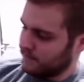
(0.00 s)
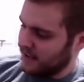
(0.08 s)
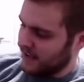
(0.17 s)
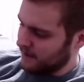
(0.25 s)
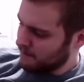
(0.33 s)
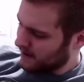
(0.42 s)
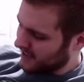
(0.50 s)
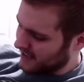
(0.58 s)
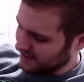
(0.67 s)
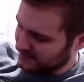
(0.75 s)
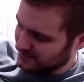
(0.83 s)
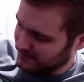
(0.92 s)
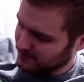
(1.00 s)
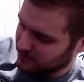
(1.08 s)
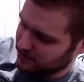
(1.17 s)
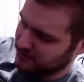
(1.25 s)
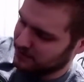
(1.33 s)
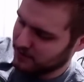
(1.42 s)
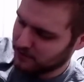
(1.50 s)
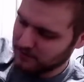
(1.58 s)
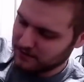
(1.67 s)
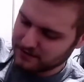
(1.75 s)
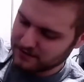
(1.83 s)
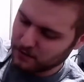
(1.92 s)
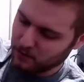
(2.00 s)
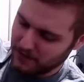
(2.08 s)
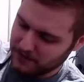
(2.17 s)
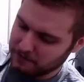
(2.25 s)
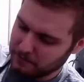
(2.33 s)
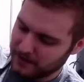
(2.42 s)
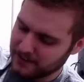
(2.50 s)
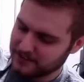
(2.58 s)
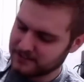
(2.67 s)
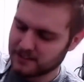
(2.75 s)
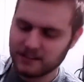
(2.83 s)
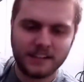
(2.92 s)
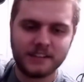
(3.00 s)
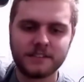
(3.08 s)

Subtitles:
hem, I guess, or is that that's not a waistband necessarily.